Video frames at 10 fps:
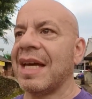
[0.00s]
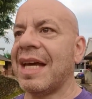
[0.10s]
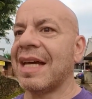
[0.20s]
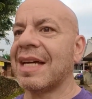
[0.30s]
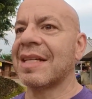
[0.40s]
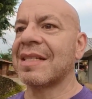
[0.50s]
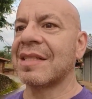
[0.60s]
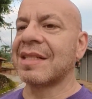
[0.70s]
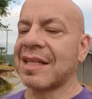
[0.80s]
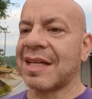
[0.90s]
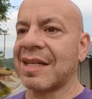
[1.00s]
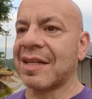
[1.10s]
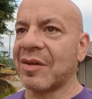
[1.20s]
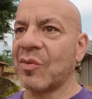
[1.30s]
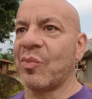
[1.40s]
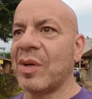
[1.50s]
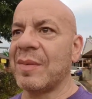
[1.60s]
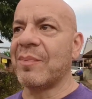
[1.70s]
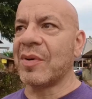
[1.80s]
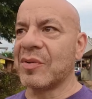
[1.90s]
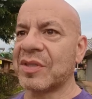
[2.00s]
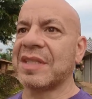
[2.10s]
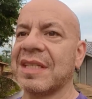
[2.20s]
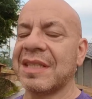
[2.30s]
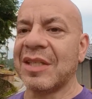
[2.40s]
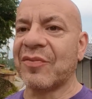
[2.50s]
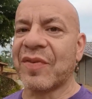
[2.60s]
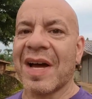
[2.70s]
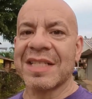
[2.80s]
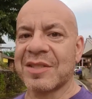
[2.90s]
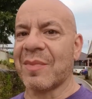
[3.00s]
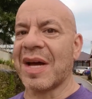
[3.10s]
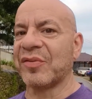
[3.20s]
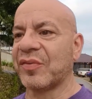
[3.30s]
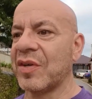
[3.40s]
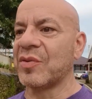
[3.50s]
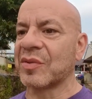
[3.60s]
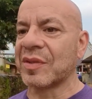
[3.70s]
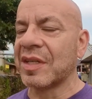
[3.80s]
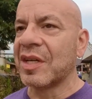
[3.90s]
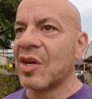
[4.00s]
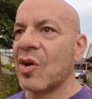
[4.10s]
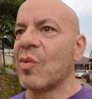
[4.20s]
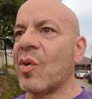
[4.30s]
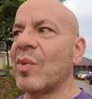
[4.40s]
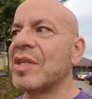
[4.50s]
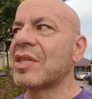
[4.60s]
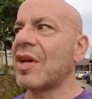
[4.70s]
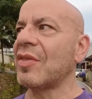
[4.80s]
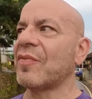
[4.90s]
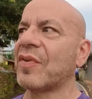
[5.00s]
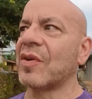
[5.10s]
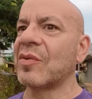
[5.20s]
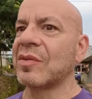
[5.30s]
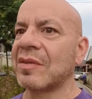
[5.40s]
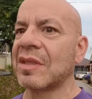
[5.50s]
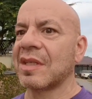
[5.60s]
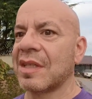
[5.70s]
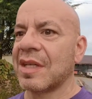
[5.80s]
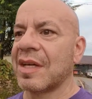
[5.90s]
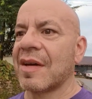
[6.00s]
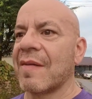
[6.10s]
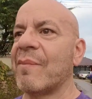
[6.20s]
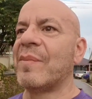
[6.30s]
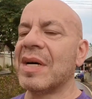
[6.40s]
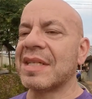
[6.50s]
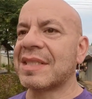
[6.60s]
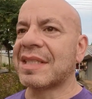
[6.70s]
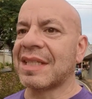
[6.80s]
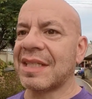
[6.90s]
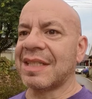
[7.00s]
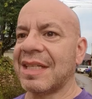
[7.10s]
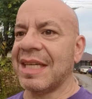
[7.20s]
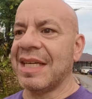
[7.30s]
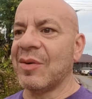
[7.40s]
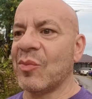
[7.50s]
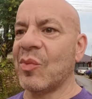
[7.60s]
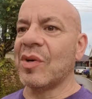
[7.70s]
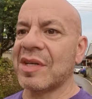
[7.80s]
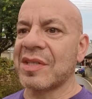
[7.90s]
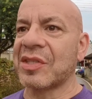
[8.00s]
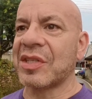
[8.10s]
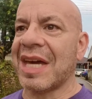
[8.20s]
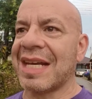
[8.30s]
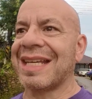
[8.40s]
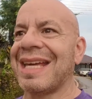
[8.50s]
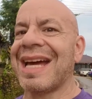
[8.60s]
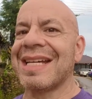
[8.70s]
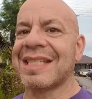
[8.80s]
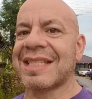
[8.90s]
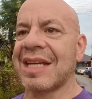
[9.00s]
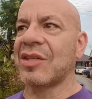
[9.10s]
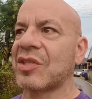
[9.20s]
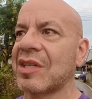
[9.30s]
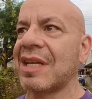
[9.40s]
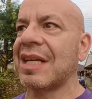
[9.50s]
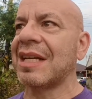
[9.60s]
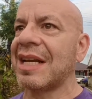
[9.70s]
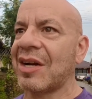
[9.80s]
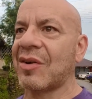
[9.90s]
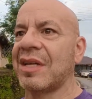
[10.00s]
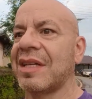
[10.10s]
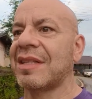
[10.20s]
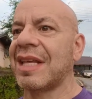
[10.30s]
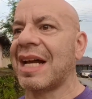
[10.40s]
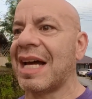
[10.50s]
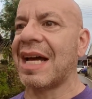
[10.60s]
And we both did the find my phone. Well, we saw the phone, but it was at a gas station in an area that